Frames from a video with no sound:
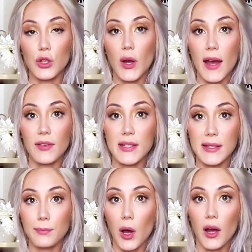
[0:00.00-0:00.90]
You have a
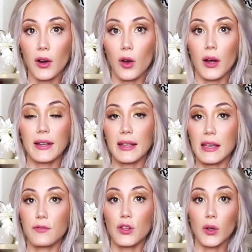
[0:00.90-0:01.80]
spot on, like
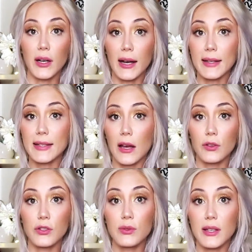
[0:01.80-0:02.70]
if your gut
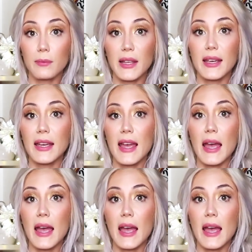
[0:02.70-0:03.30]
tells you something,